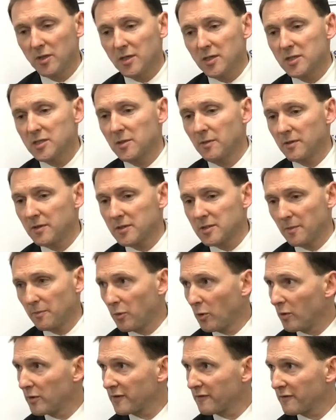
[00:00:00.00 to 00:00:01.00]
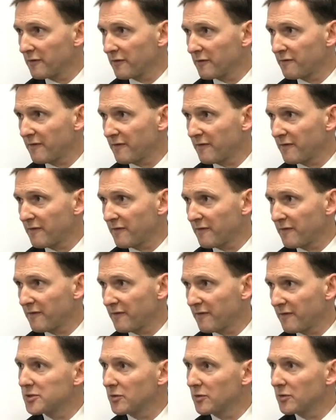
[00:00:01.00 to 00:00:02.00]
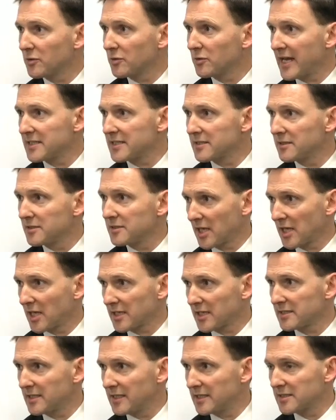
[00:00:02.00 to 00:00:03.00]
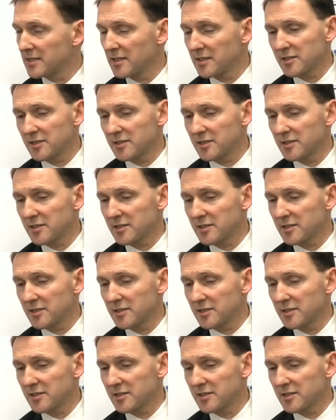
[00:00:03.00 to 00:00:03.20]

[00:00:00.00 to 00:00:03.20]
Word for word: su support the families, and make sure that there's justice.